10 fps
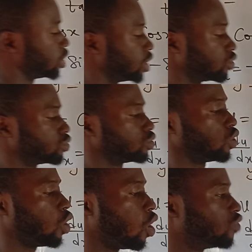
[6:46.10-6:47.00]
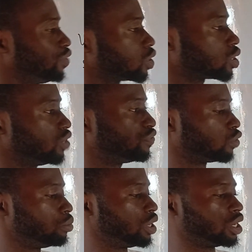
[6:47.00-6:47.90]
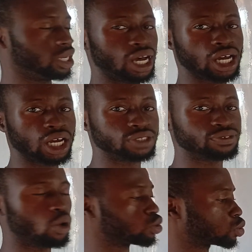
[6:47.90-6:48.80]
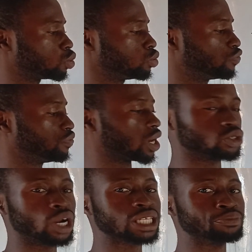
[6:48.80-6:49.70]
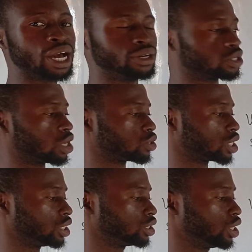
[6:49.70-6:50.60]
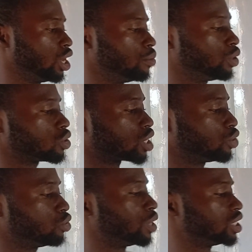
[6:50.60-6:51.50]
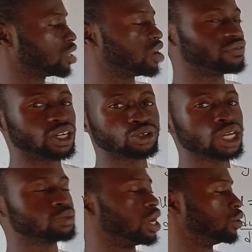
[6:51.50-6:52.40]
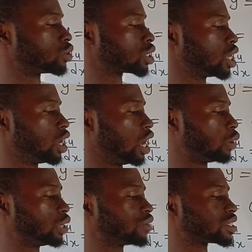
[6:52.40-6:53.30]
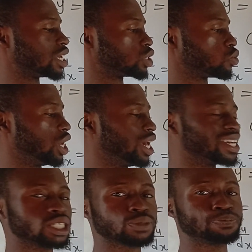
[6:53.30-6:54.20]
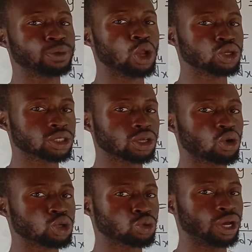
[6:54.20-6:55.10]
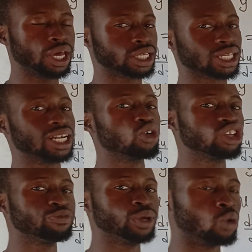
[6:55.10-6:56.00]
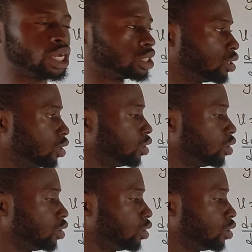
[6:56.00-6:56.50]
Now, obviously from here, I can also factorize minus outside, because I know by the time I factorize minus, I would have sine square x plus cos square x, and that will give me 1.